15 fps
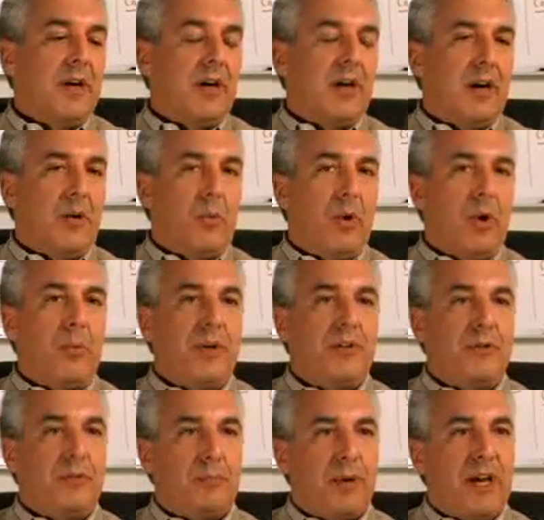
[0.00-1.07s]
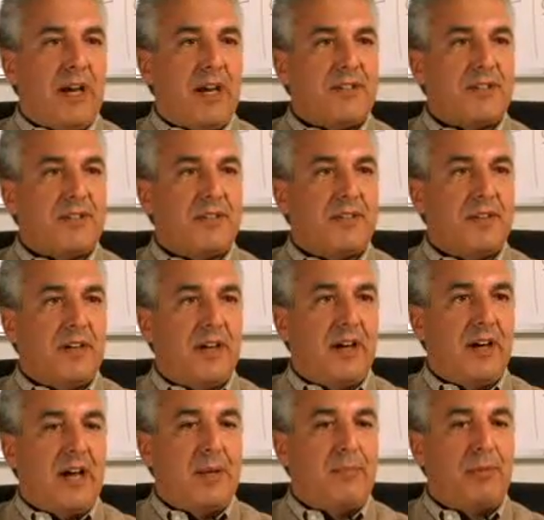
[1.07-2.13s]
what we do best,
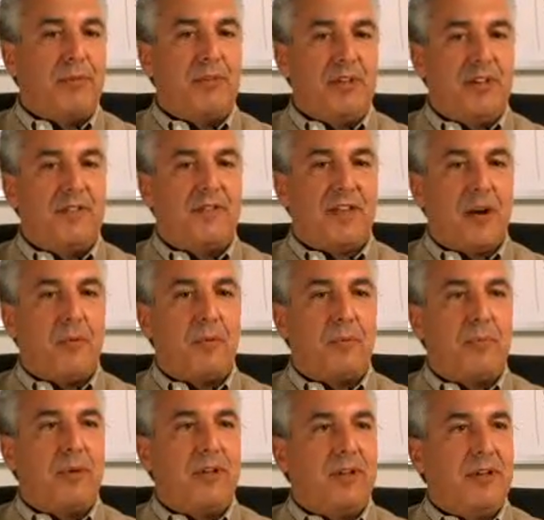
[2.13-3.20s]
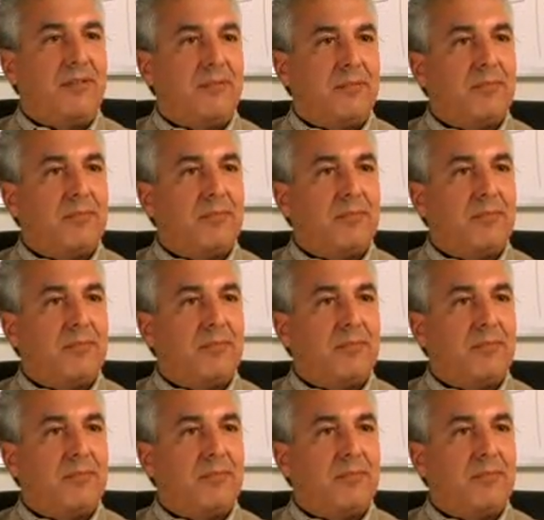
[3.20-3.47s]
I believe that would be